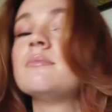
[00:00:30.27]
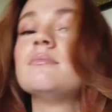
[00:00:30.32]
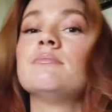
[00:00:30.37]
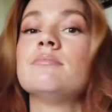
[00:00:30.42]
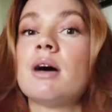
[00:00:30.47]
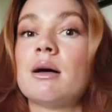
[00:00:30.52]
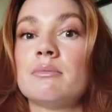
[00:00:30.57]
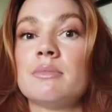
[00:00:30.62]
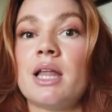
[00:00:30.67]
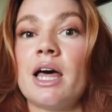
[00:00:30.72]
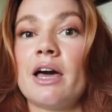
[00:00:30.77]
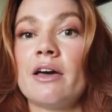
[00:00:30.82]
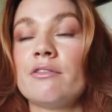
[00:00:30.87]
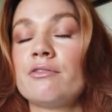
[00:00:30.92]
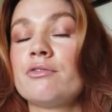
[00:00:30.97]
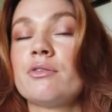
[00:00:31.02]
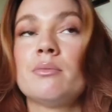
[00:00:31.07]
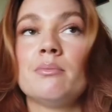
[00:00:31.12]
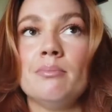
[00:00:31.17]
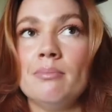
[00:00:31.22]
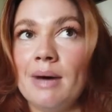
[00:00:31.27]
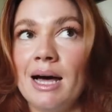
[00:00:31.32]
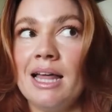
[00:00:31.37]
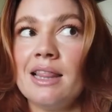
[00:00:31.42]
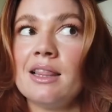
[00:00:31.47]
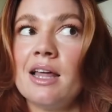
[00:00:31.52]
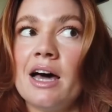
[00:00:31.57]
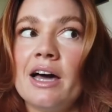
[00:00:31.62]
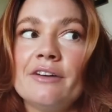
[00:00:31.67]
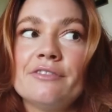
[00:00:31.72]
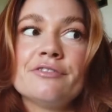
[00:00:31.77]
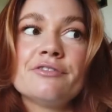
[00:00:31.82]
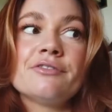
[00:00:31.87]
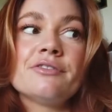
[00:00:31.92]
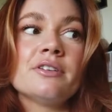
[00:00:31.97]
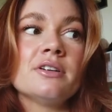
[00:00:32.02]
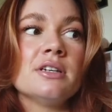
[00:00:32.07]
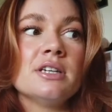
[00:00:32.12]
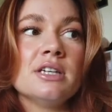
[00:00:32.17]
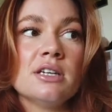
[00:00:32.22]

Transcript: mum life, my life,